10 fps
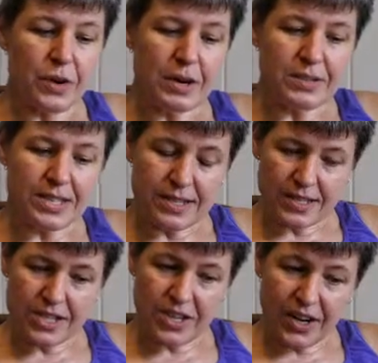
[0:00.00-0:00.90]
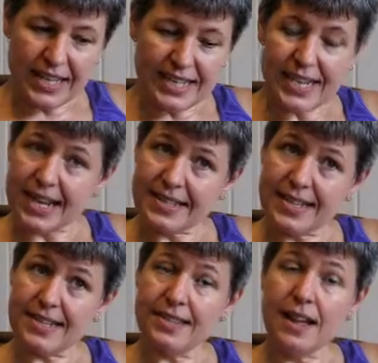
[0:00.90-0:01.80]
when I was starting in
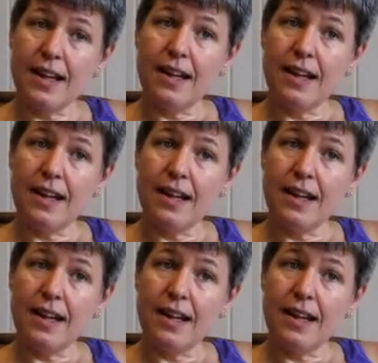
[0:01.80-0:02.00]
Texas,